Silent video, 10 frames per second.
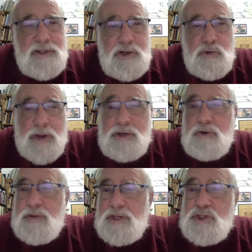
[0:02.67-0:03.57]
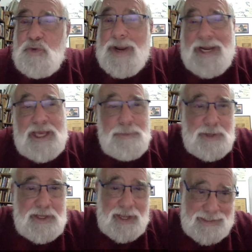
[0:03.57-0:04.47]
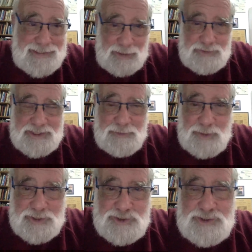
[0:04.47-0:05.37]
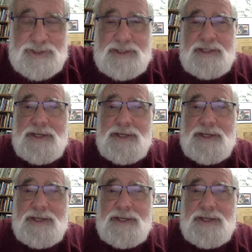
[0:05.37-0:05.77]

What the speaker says: the director of the Israeli Committee Against House Demolitions.